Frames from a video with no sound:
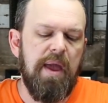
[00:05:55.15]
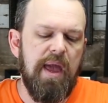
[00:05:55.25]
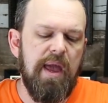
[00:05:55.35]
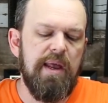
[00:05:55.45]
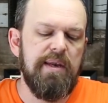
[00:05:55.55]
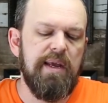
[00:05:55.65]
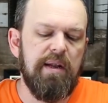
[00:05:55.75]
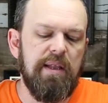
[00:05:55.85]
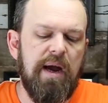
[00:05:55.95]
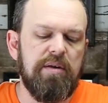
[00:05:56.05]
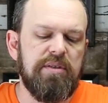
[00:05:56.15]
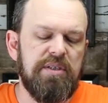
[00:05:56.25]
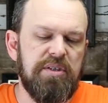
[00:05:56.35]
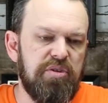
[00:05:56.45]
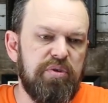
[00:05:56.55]
And it allows
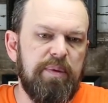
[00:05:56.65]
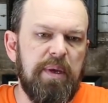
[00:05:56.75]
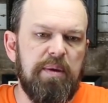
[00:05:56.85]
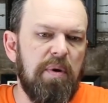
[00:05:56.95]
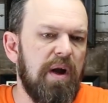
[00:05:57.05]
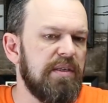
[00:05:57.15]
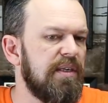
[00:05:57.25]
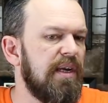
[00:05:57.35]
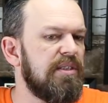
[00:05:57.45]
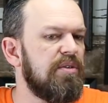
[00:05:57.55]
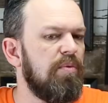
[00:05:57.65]
us to streamline the process.